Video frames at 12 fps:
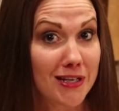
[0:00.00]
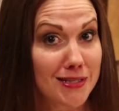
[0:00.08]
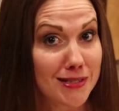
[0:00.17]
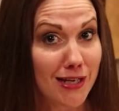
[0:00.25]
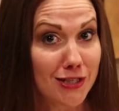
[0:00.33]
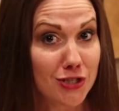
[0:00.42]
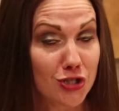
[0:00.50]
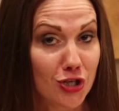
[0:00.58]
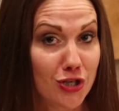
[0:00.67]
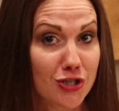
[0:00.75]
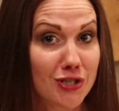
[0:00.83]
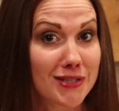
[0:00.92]
Eastside
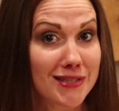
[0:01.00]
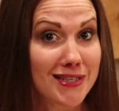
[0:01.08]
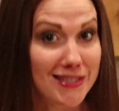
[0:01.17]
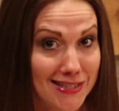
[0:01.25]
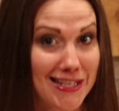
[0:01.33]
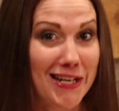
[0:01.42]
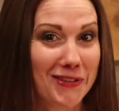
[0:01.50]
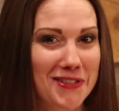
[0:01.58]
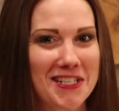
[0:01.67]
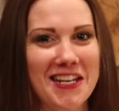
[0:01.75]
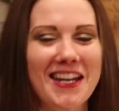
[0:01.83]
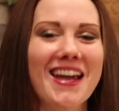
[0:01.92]
Church
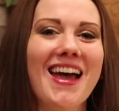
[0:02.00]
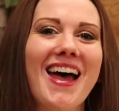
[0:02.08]
CLT.